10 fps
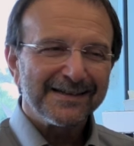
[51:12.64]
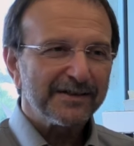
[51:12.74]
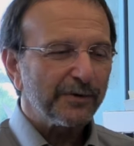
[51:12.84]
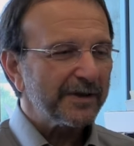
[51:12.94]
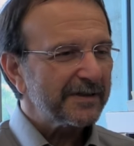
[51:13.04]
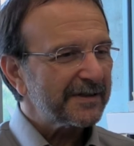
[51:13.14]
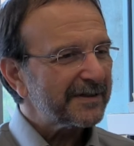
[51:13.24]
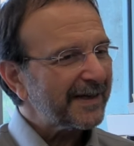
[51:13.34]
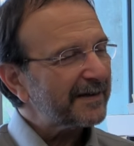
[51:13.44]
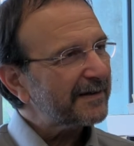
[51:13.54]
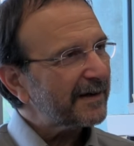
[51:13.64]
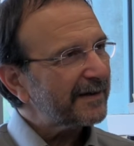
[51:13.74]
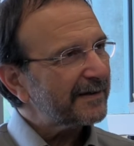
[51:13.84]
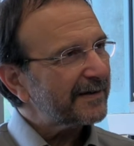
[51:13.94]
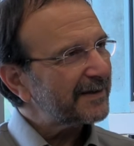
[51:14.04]
So what is this
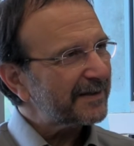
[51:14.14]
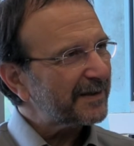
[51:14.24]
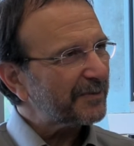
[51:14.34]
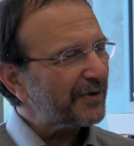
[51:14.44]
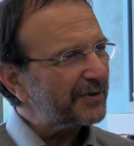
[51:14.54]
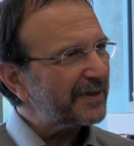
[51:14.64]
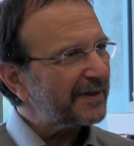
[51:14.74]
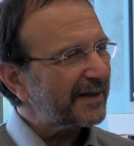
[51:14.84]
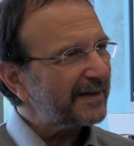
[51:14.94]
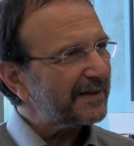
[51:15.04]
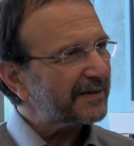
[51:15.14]
anti, it's just a protein that he